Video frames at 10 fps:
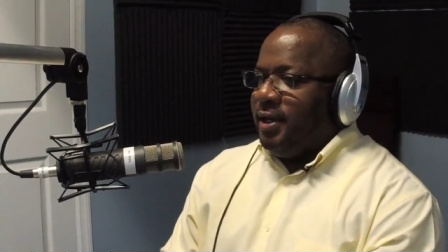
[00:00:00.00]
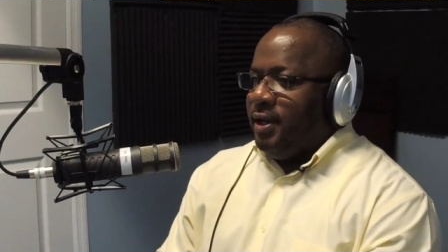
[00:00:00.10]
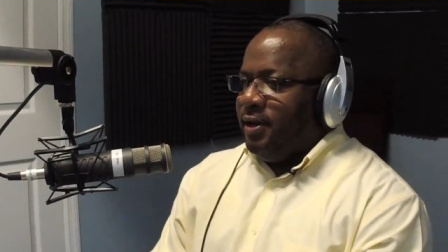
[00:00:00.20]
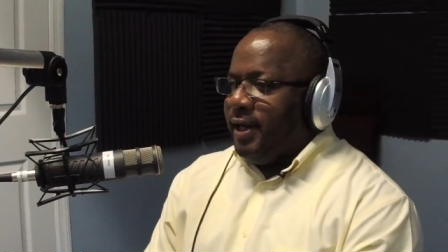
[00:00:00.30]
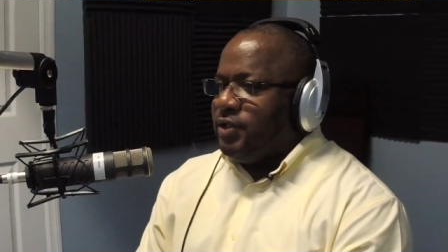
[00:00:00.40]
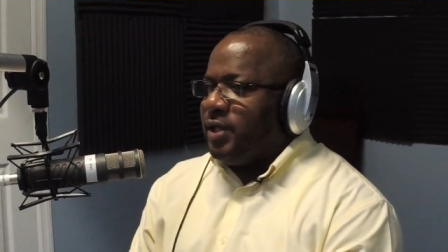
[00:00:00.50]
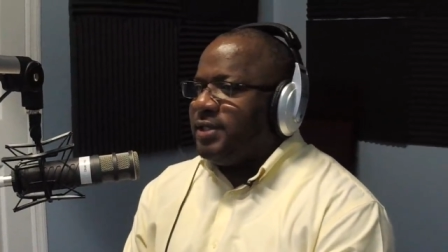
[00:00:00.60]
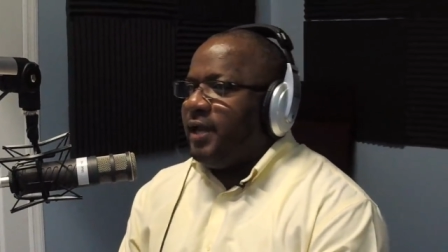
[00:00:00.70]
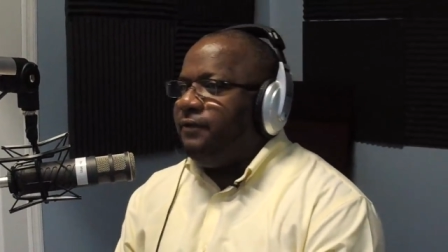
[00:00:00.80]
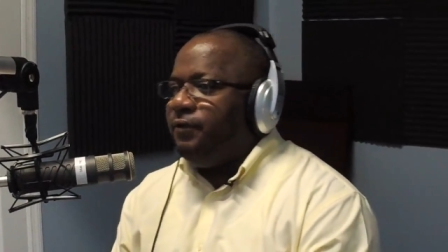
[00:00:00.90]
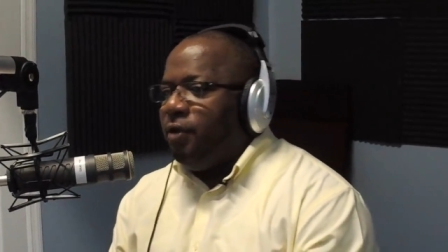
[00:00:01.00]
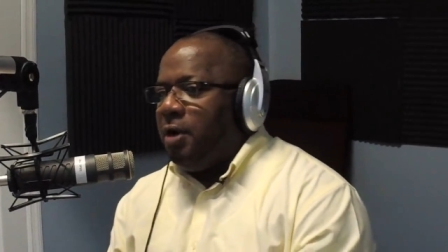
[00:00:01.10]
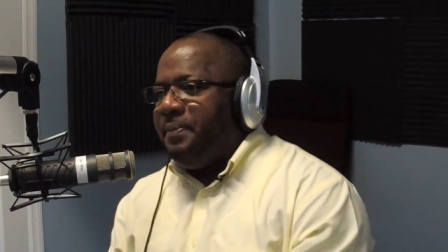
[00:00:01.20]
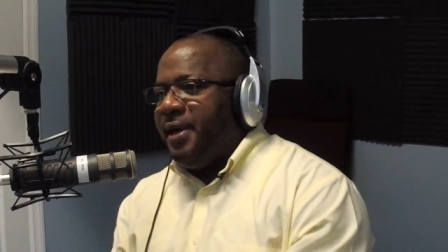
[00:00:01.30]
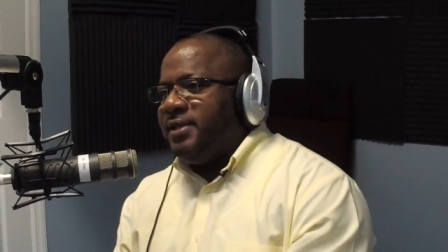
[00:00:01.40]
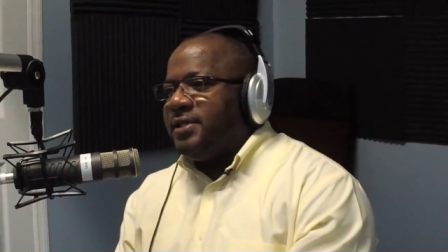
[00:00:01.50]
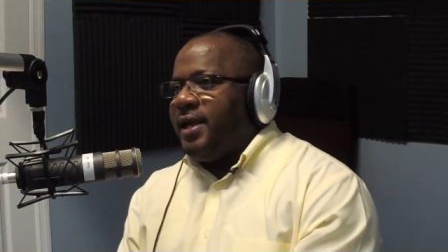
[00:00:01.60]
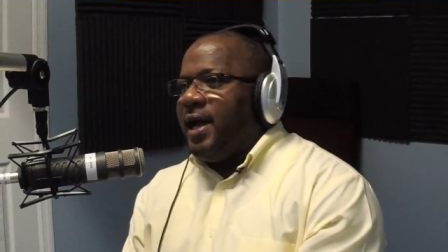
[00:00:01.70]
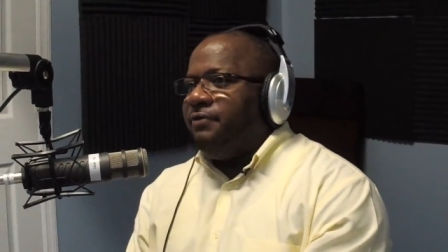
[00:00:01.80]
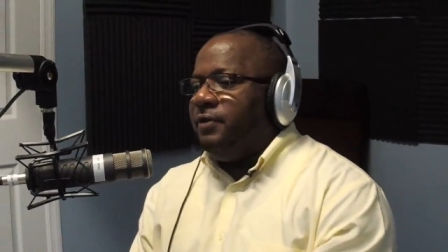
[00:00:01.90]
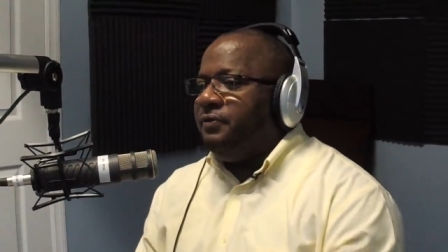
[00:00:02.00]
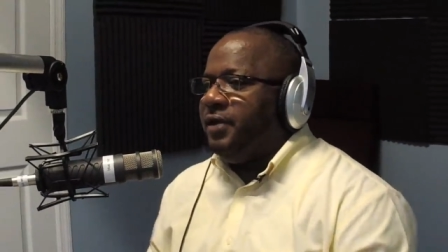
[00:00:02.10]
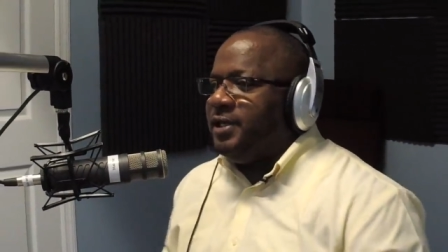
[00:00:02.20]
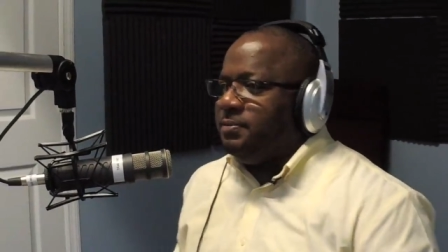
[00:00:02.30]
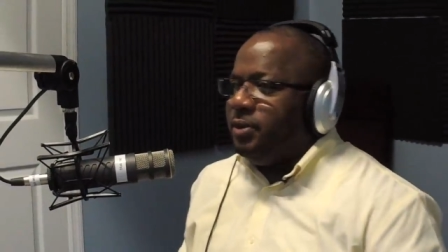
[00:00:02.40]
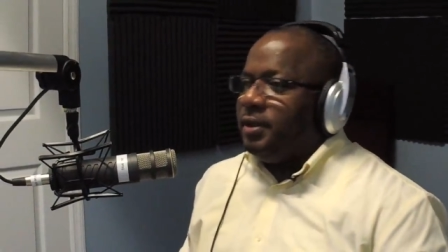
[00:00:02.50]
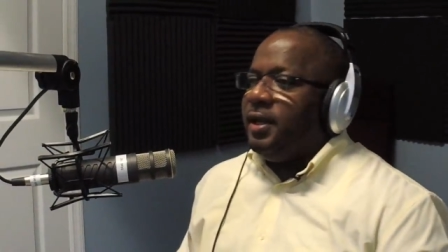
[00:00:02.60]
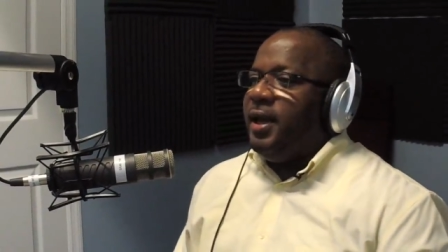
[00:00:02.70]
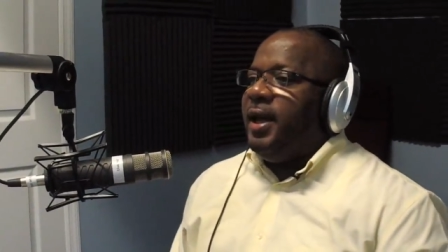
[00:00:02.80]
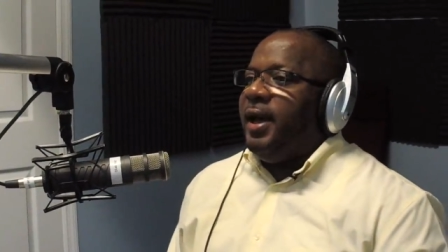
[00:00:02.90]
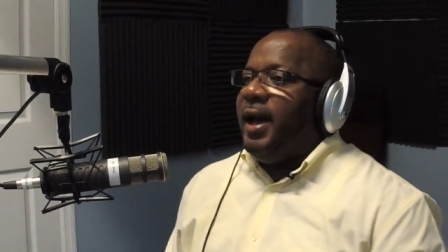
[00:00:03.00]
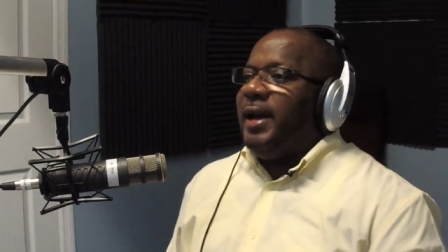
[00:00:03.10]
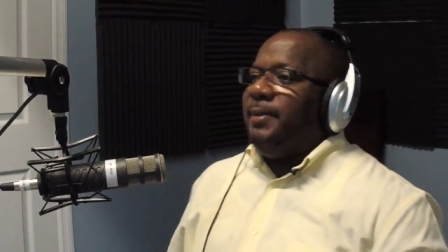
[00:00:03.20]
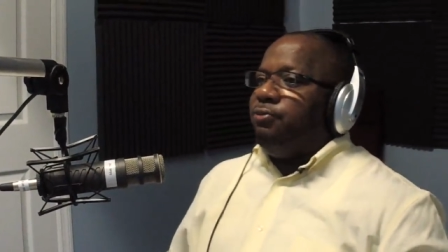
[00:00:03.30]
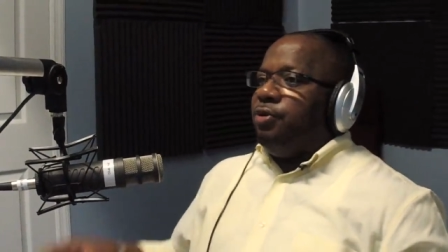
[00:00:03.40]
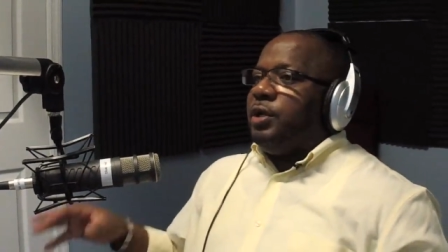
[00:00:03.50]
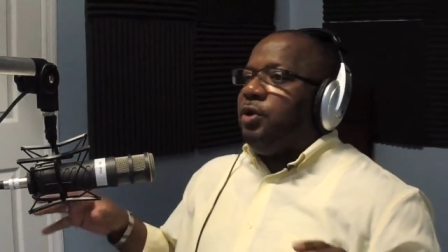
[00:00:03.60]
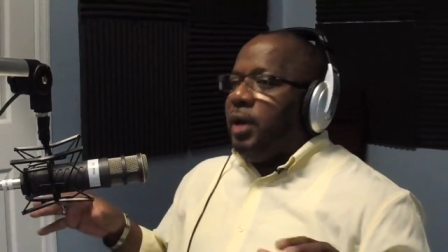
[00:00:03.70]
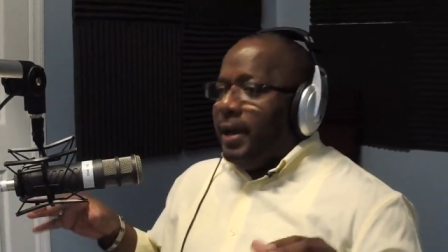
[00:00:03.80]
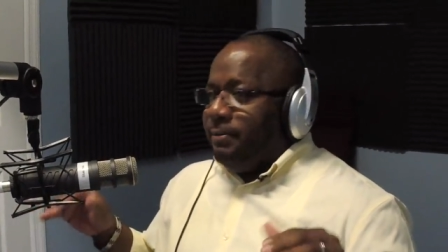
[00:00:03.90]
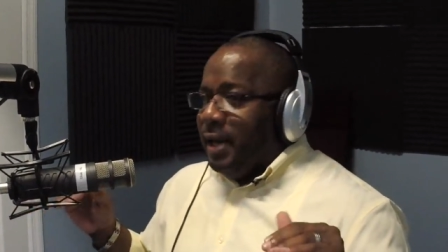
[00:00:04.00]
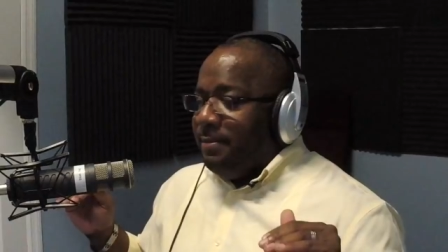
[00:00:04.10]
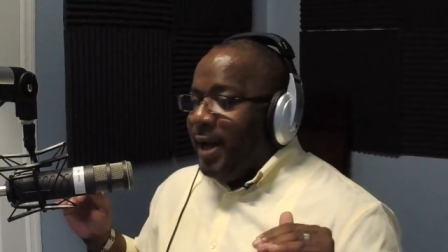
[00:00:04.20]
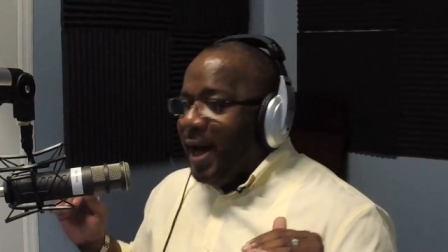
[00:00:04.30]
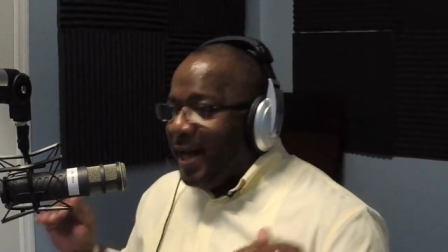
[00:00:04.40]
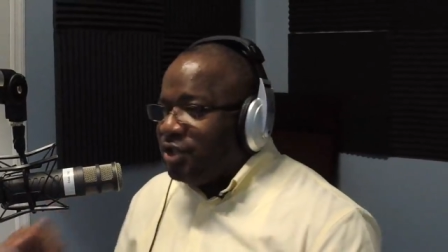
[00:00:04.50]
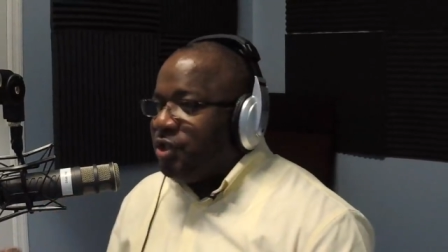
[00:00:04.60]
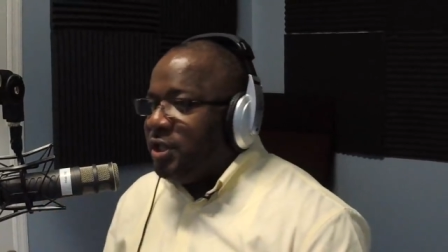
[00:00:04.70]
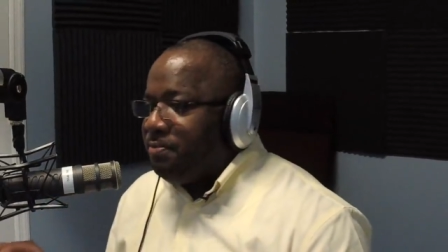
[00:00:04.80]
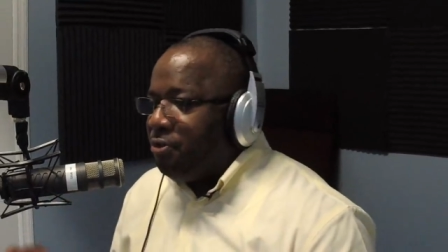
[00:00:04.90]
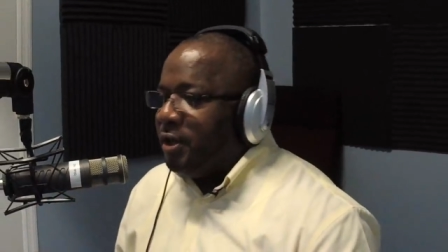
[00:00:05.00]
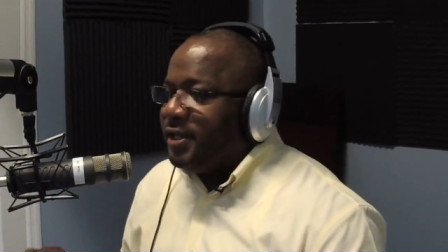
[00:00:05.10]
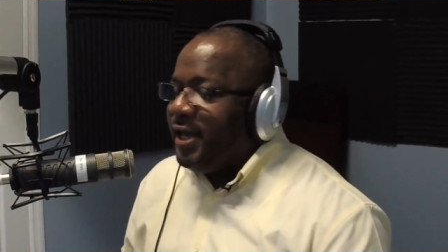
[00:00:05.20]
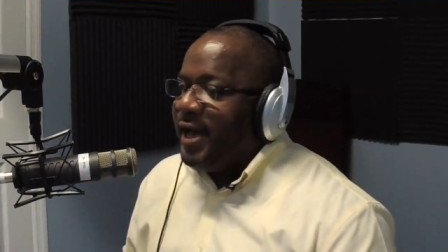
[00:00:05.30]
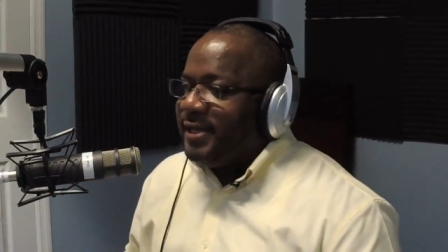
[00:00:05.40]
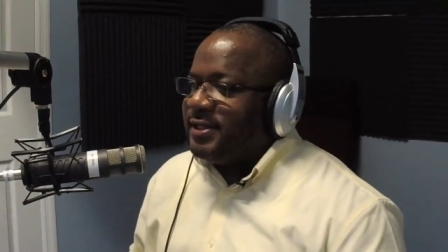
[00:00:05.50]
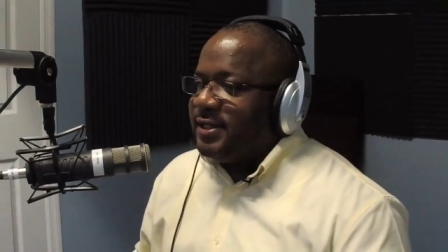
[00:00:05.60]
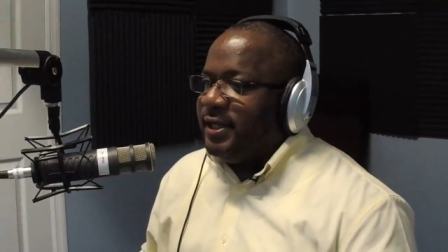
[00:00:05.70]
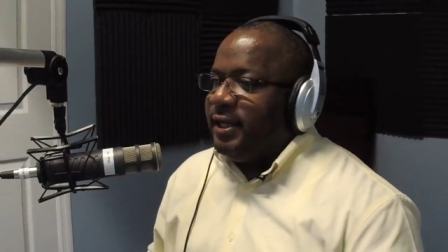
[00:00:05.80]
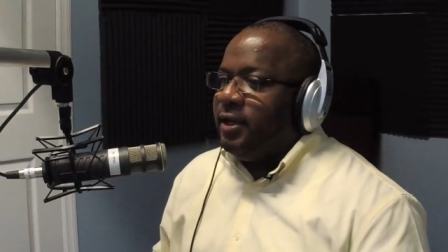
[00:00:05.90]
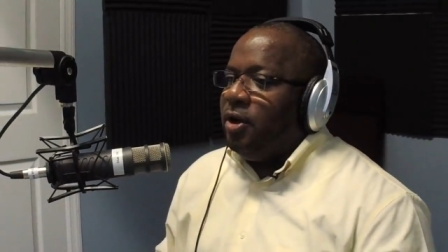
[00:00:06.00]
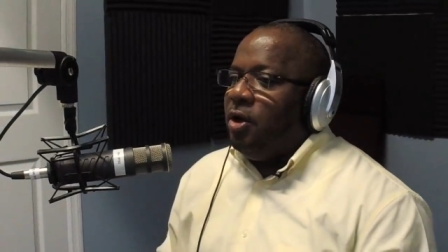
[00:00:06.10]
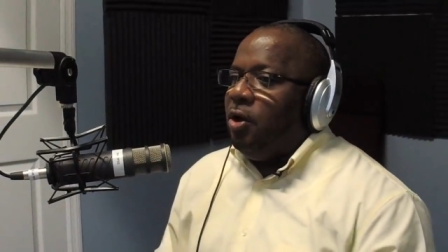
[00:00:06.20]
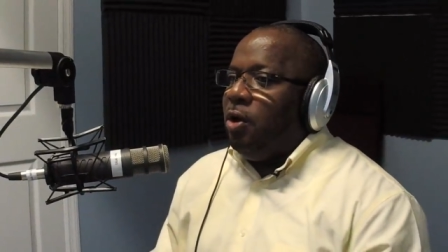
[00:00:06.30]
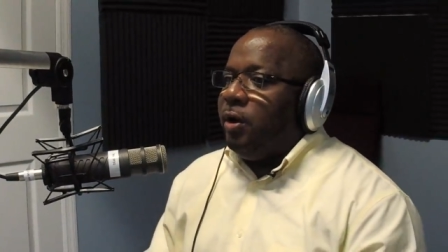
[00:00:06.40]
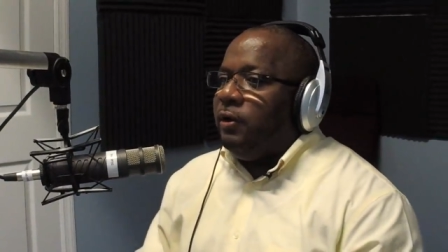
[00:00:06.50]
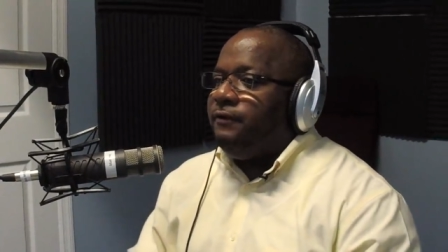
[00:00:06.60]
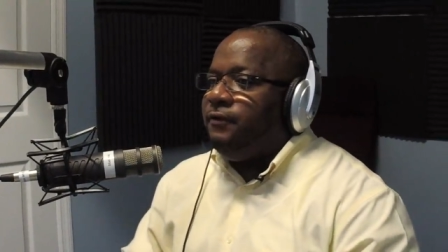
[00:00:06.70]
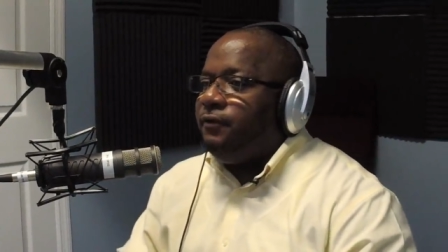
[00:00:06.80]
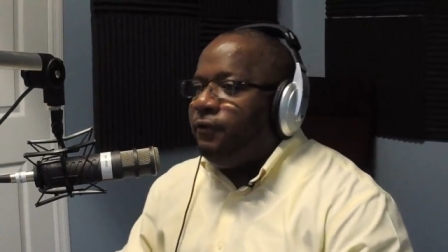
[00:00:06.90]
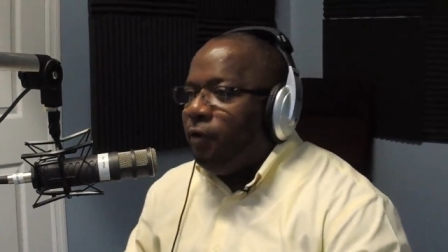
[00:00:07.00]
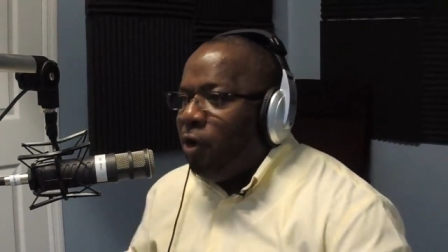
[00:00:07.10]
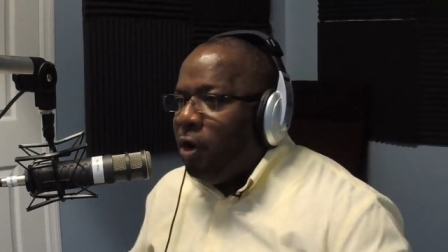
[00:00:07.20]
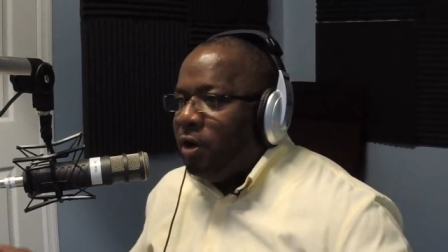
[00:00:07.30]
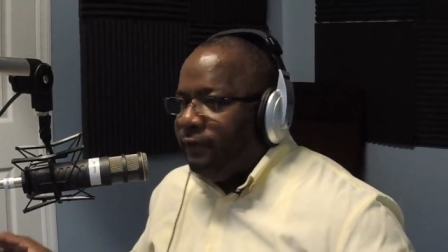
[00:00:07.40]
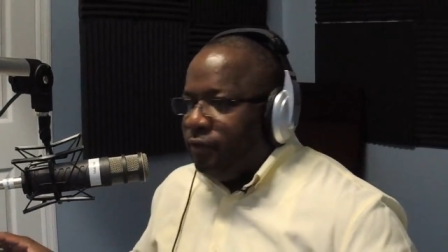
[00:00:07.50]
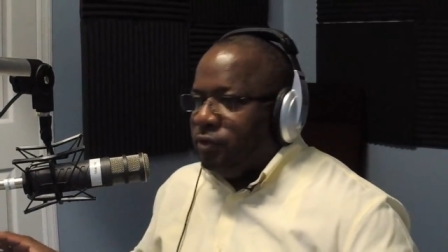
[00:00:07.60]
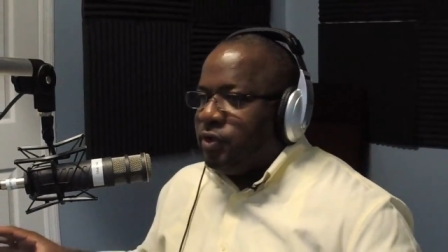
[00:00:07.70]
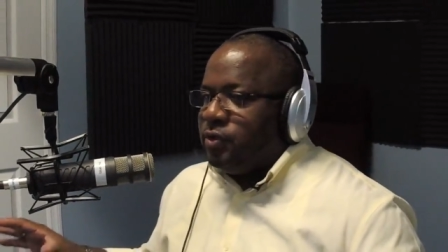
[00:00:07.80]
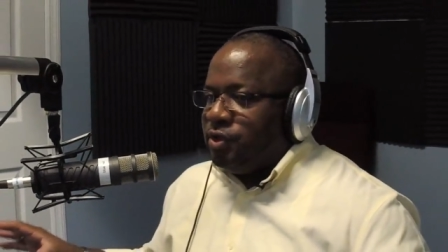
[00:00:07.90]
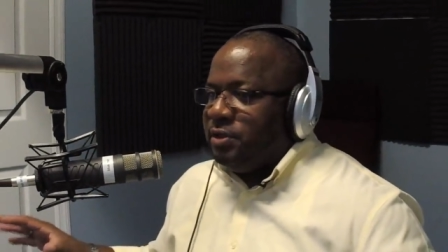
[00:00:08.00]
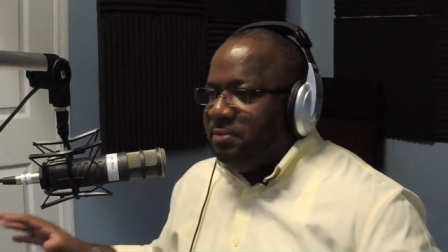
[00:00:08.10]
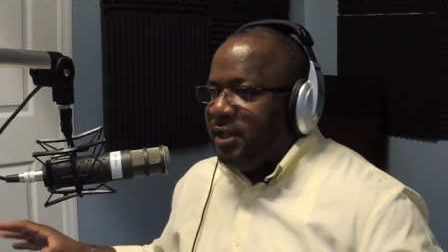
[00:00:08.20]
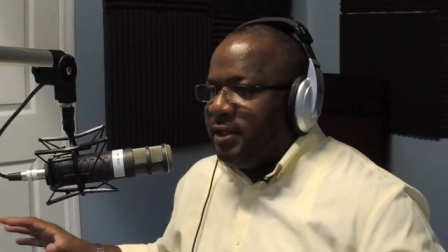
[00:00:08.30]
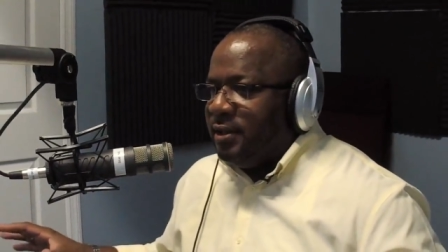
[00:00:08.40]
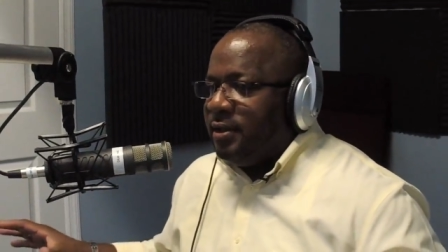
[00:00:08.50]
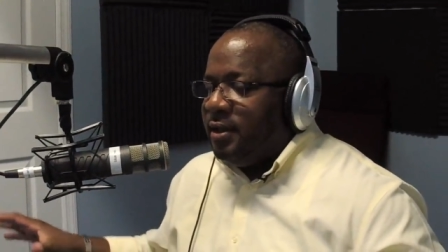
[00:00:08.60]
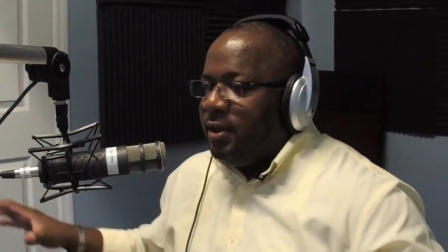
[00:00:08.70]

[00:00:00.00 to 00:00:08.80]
All right, so that's like four pages I have on Facebook, and I'm, rec- um, I'm actually broadcasting on all four of those social media